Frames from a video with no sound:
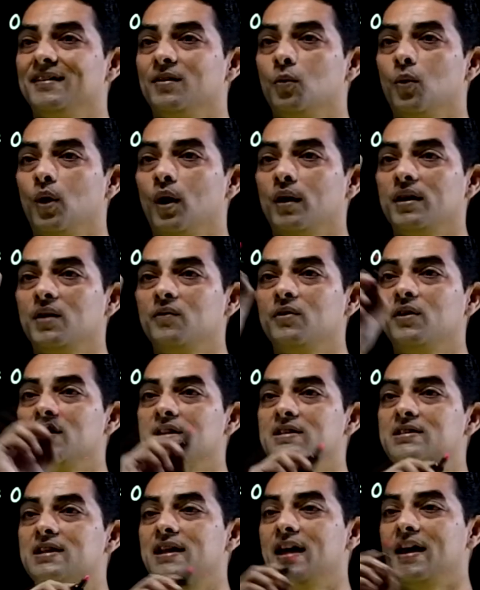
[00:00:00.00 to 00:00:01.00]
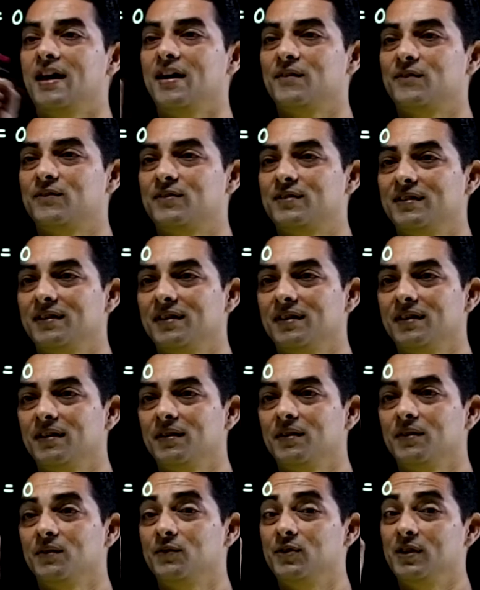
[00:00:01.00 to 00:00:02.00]
Whatever is left
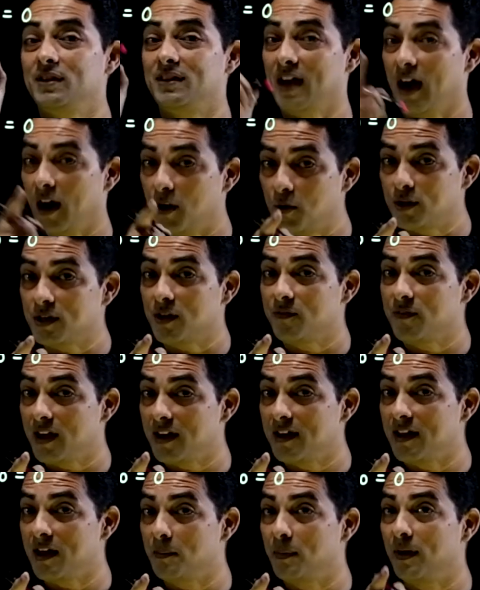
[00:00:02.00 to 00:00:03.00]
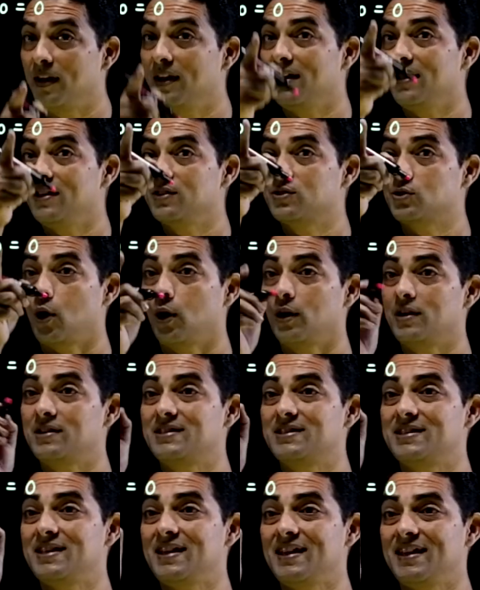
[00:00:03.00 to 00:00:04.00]
without a variable is called
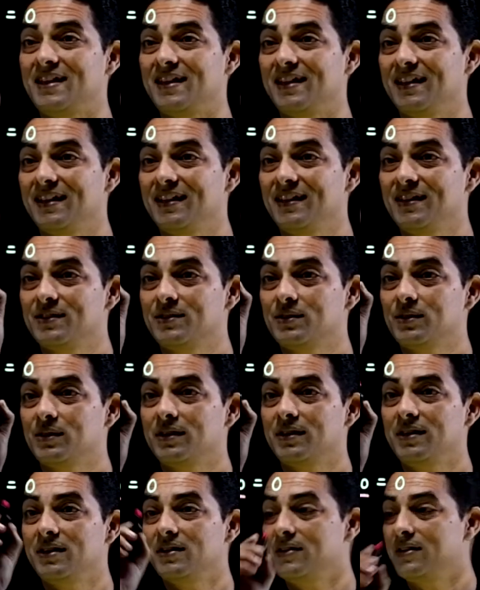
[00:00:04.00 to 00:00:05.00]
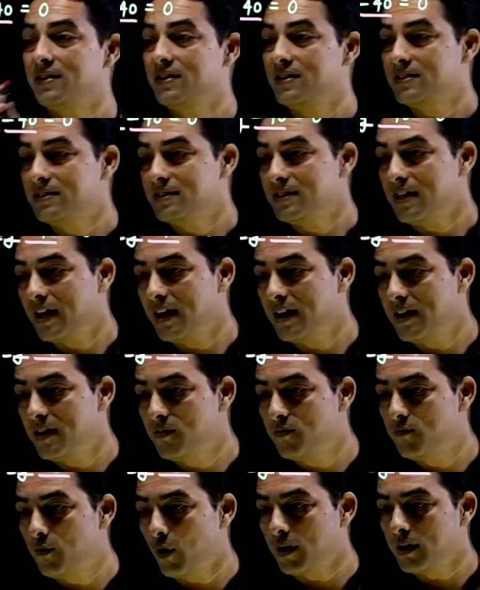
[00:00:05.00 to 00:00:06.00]
c. So here it is
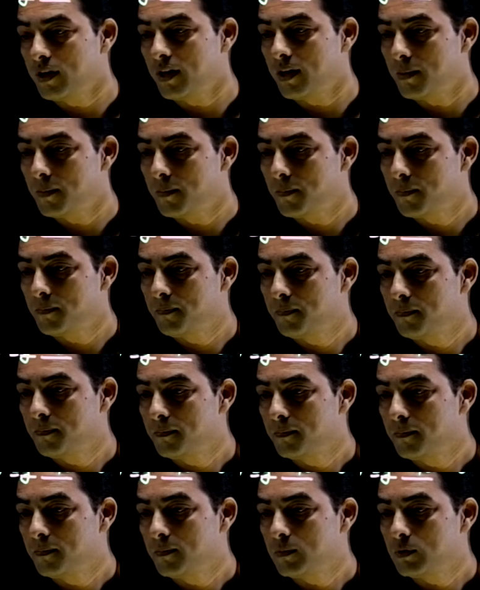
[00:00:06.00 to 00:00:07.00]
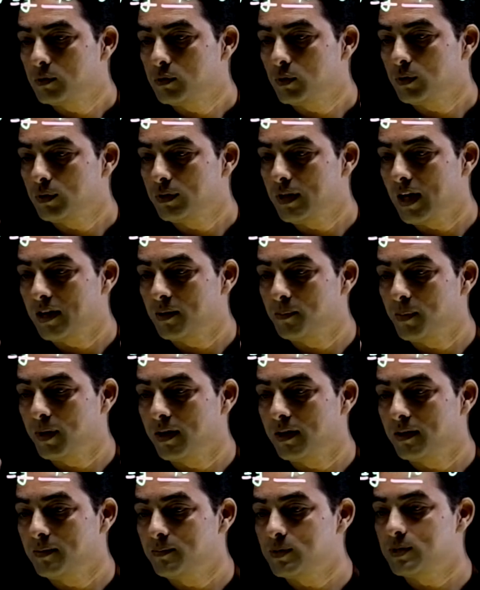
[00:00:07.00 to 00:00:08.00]
negative 40. So that
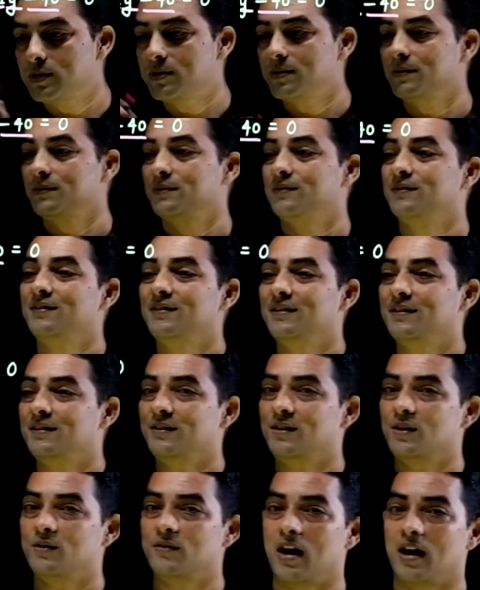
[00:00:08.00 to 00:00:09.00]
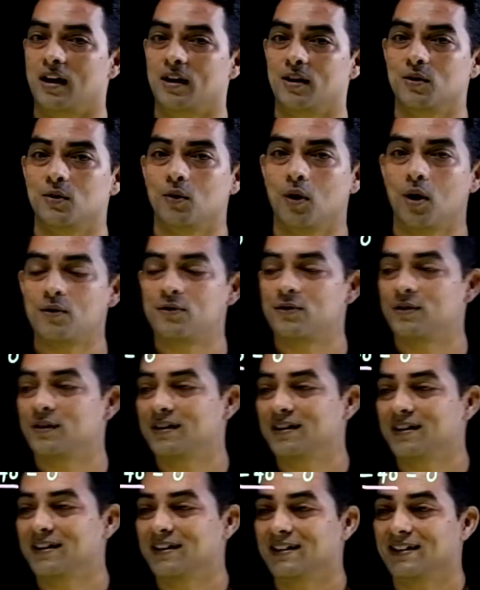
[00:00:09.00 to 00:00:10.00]
becomes the value of
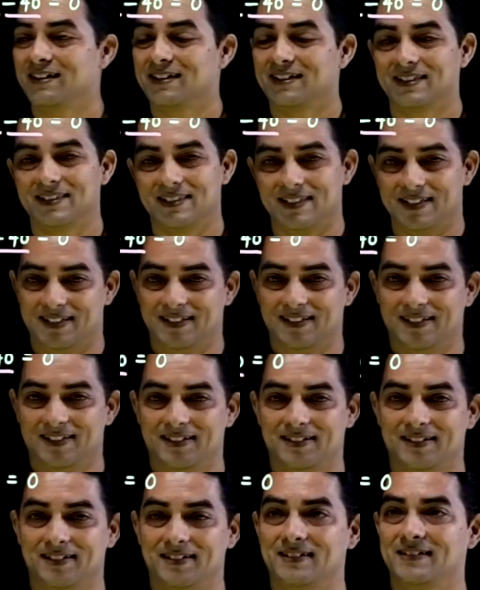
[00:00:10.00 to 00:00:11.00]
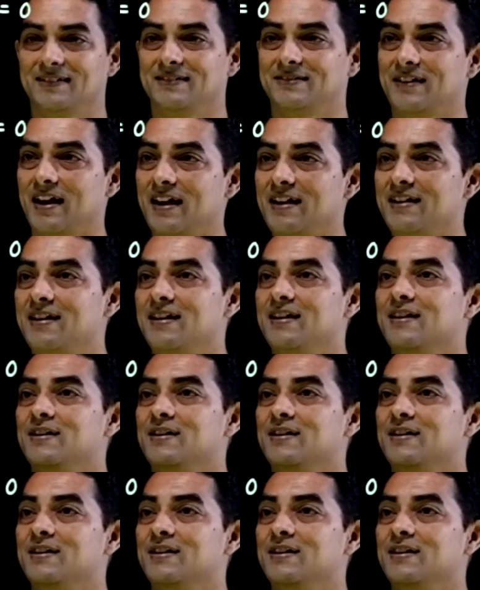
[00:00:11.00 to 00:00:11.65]
c, right?